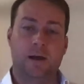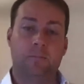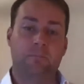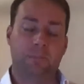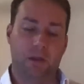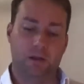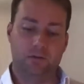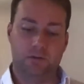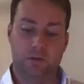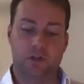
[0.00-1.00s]

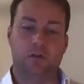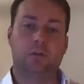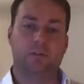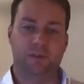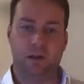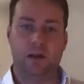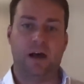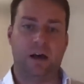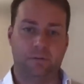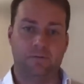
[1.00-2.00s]
to generally fit
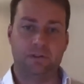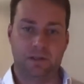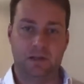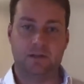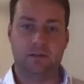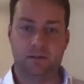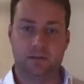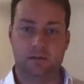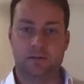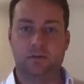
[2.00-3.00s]
in half of a season
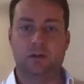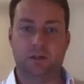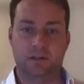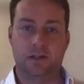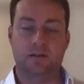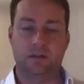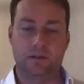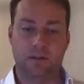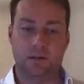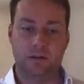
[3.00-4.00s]
is the sort of
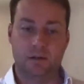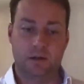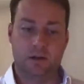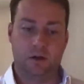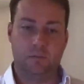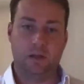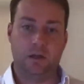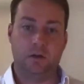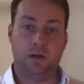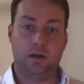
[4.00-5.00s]
consensus that
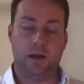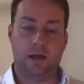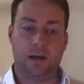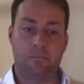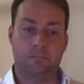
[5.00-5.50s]
I'm hearing.